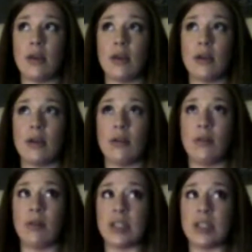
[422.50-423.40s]
what was
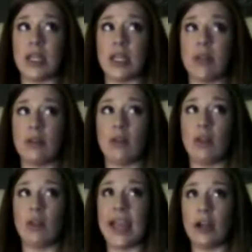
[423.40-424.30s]
it?
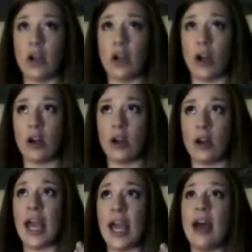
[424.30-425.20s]
Later, yeah,
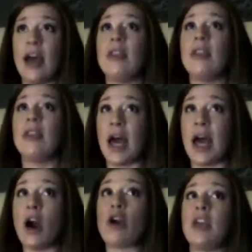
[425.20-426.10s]
my early
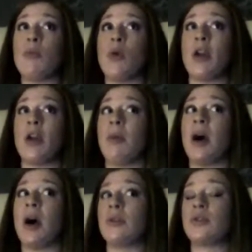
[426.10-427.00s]
morning
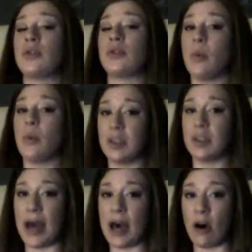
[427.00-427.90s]
post was about
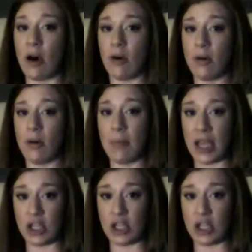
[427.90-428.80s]
my
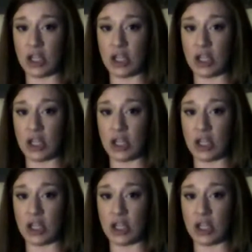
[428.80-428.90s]
shake.